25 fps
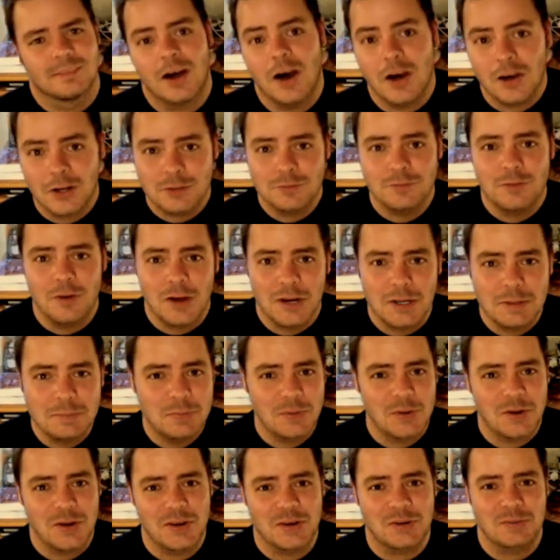I could finally
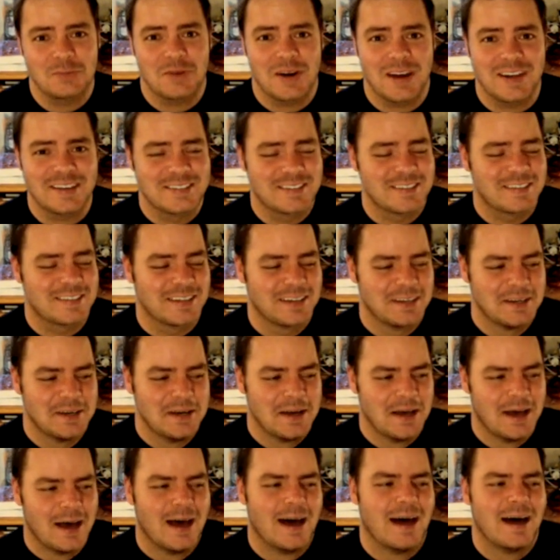put her to rest.
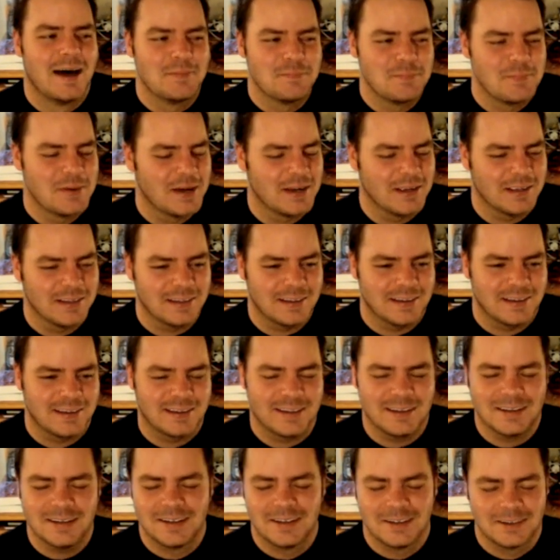But
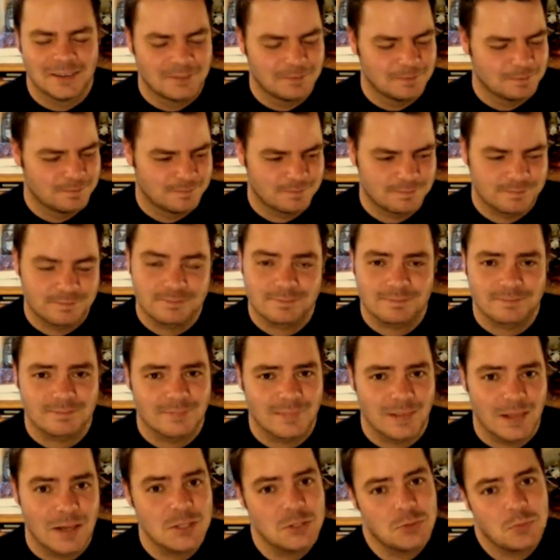
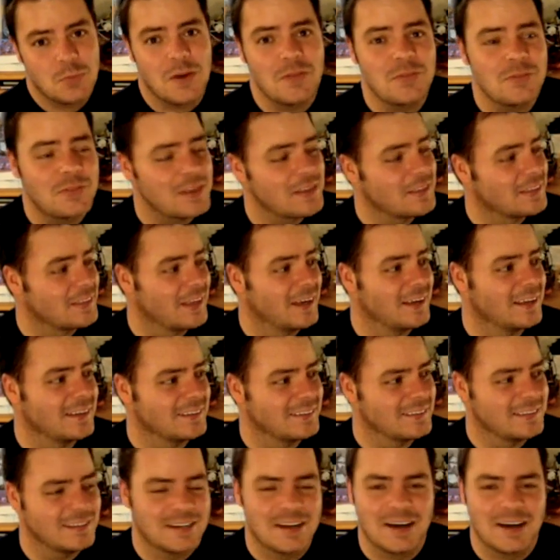that's one thing that,